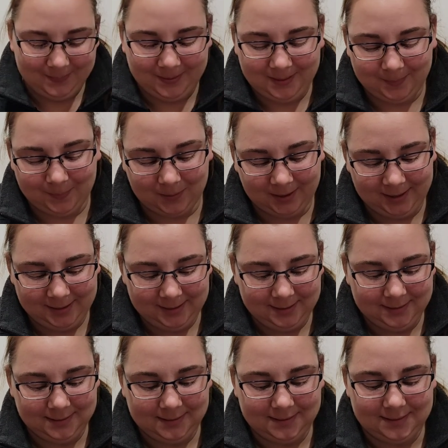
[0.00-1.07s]
But the brand
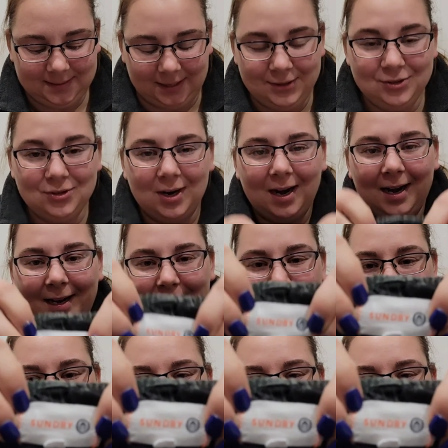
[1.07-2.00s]
is Sundry.